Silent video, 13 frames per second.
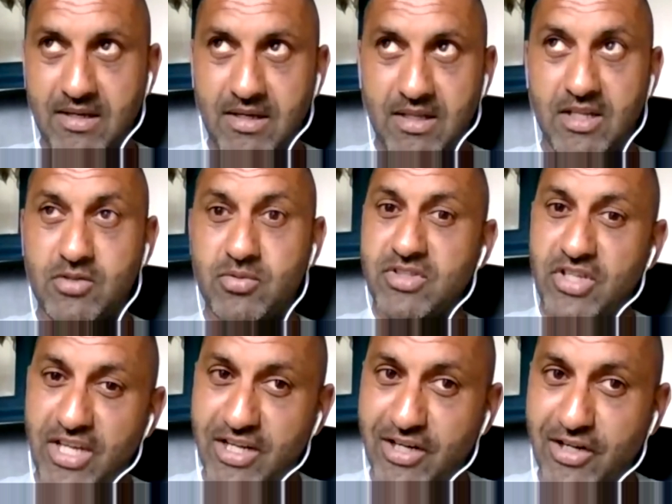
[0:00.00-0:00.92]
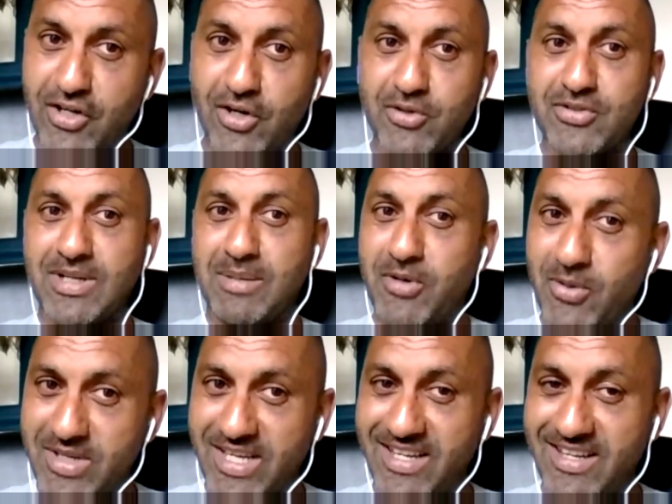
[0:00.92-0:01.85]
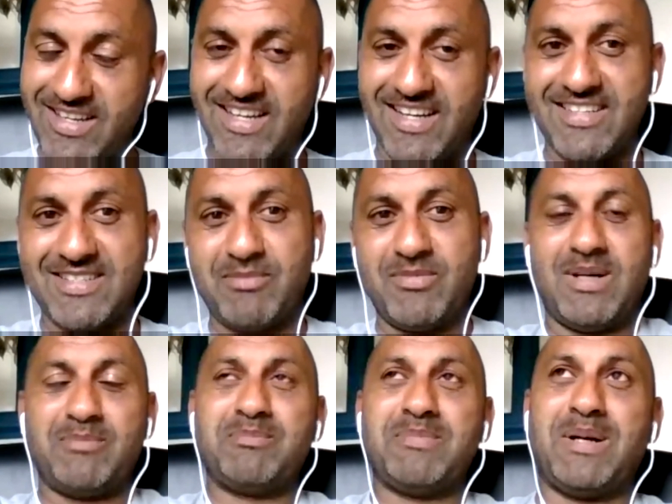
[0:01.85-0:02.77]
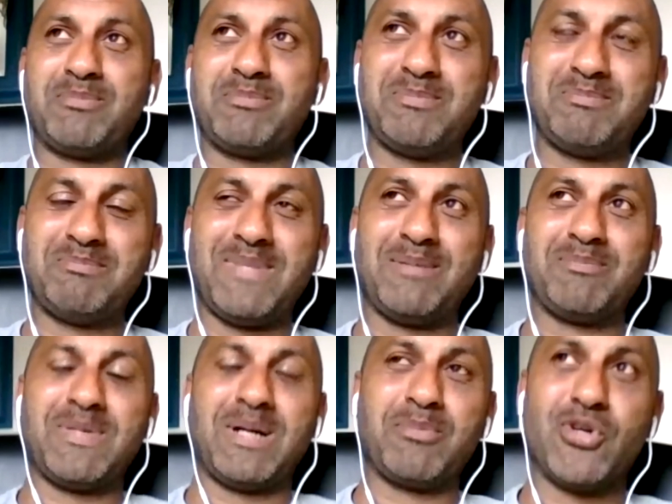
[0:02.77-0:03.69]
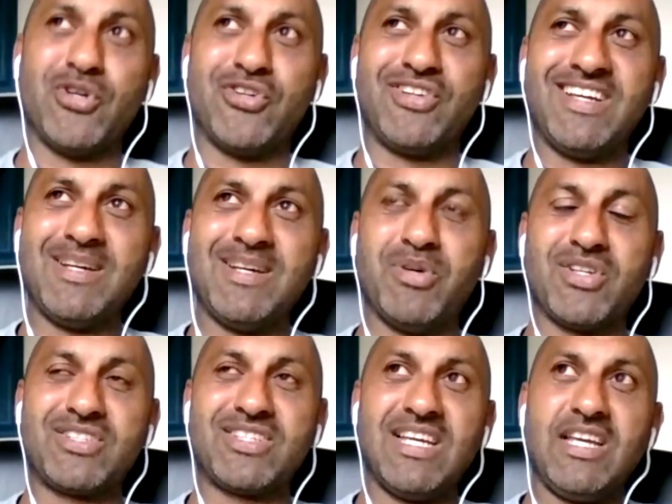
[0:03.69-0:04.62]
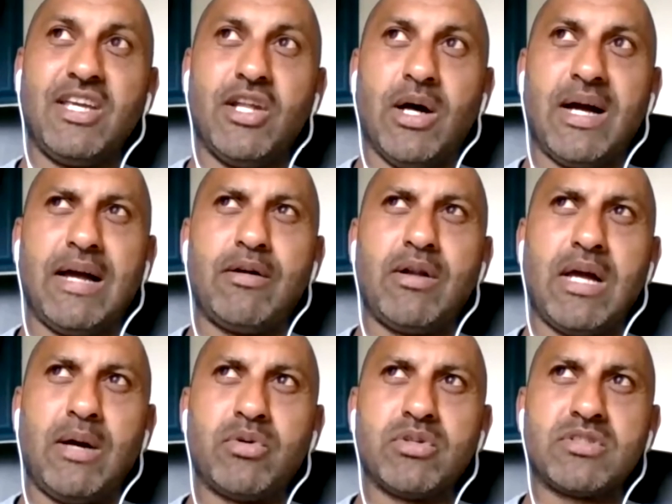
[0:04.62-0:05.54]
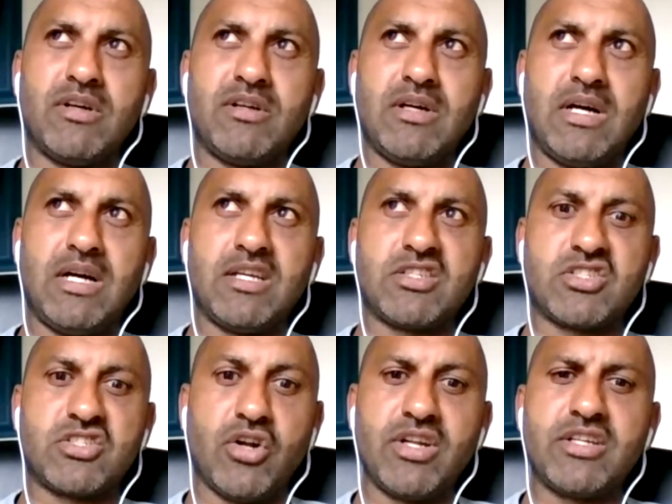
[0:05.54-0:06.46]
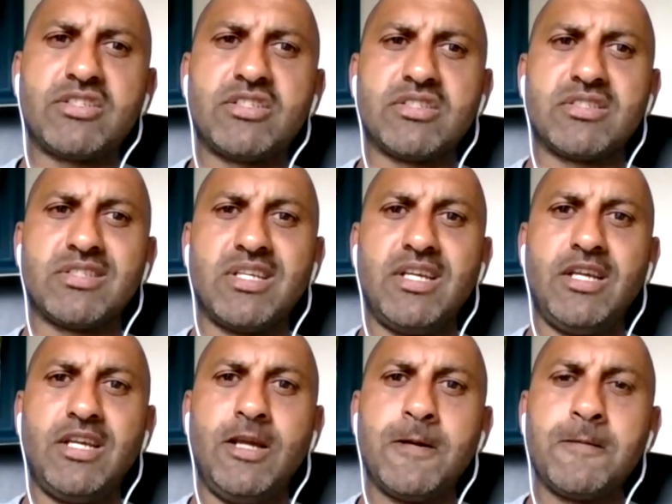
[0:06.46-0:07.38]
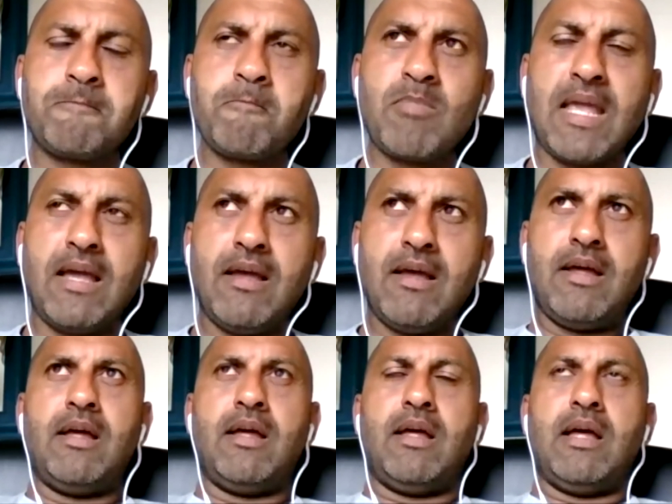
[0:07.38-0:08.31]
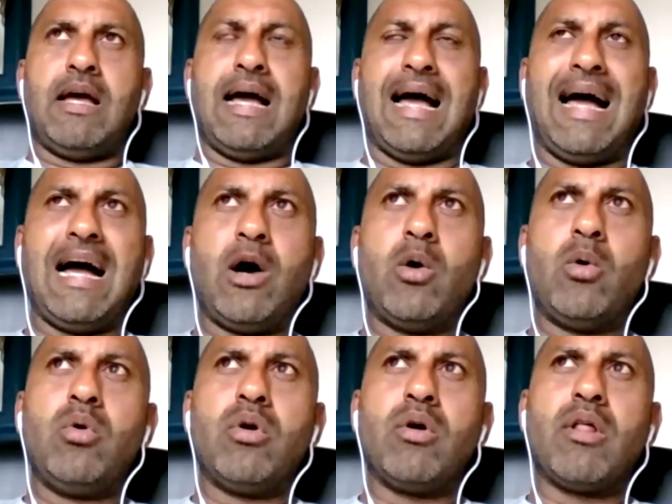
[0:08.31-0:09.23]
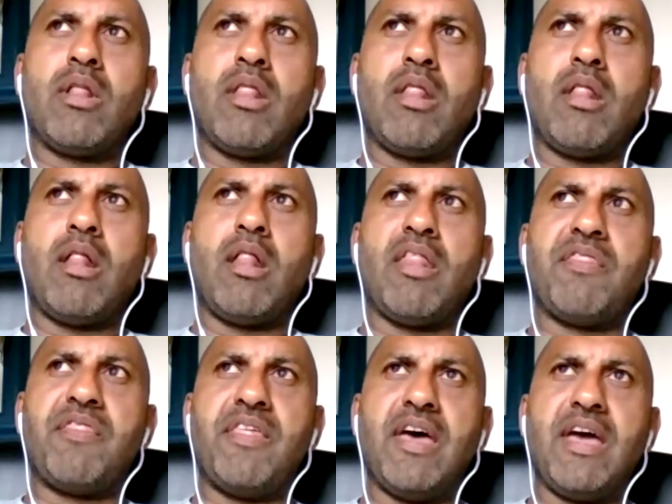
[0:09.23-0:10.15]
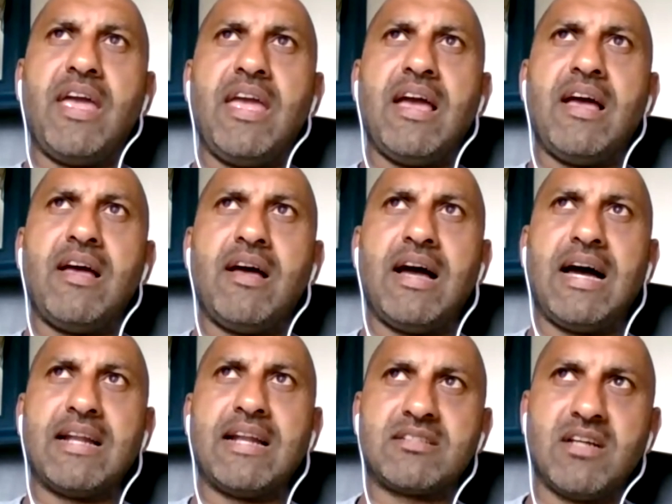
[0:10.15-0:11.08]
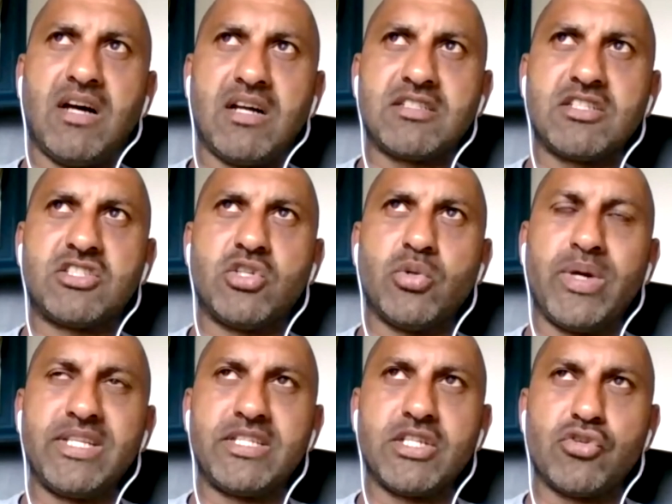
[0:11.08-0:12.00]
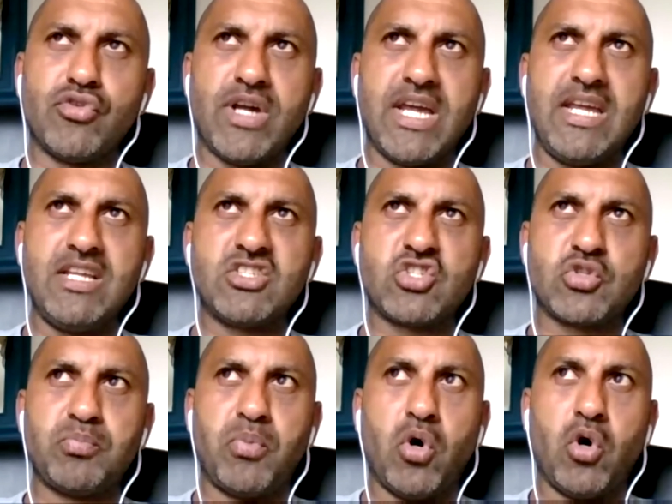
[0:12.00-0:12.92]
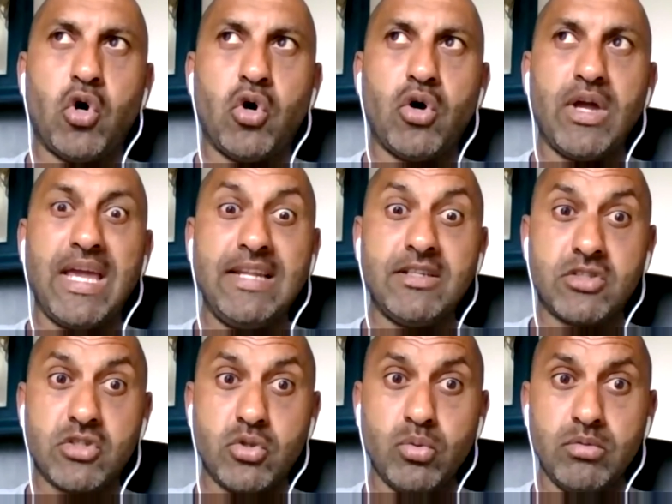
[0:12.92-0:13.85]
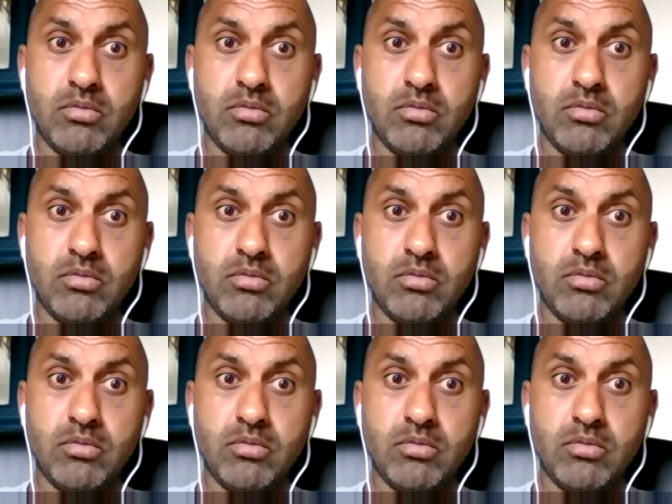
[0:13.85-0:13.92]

this was a year ago, so I'm okay, guys. I'm good. But you know, I was astonished to see how they had started to integrate sport in schools.